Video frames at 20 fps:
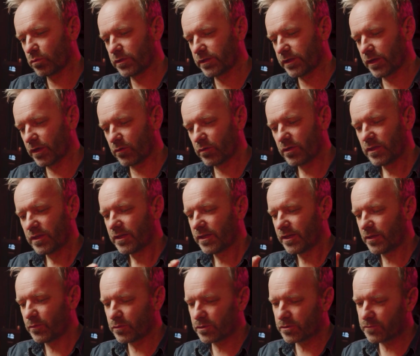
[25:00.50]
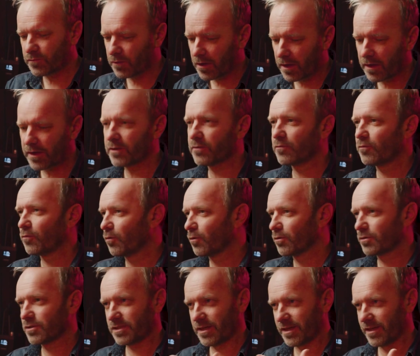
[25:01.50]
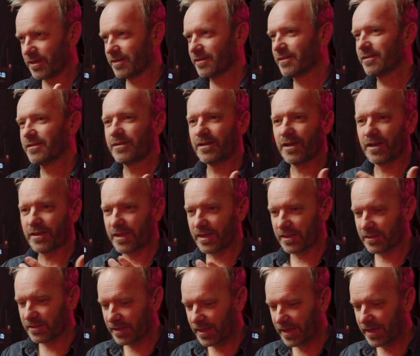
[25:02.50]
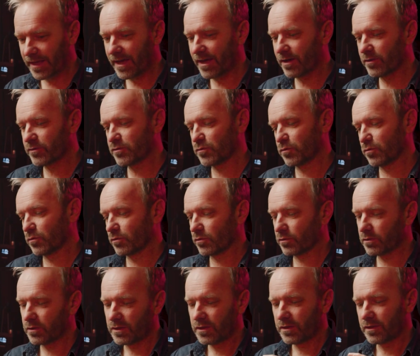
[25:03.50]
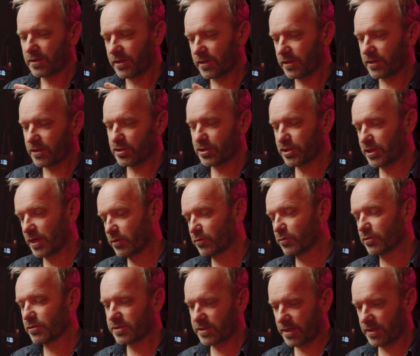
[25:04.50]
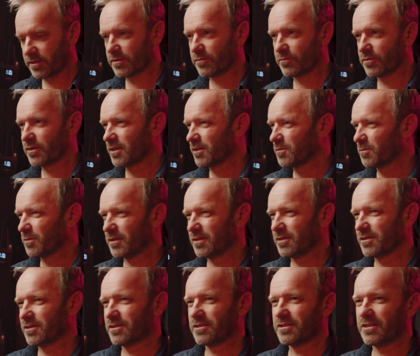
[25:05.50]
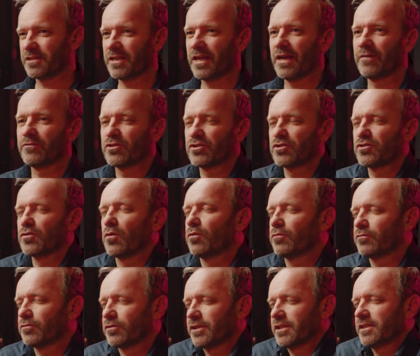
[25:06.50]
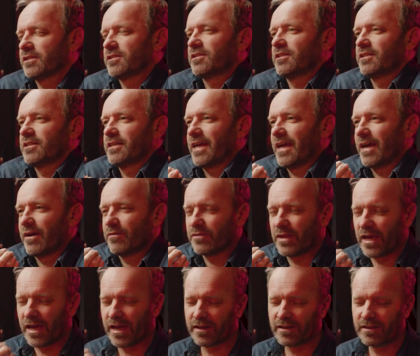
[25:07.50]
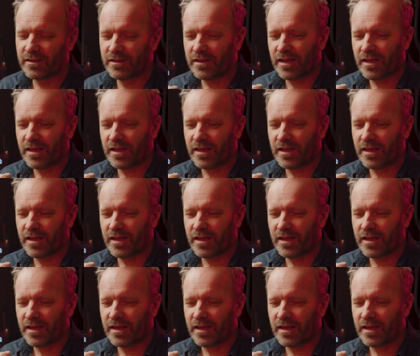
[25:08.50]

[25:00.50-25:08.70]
it was fine for, say, again, layouts or getting a general sense of things, but it just didn't have the soulfulness. It didn't have that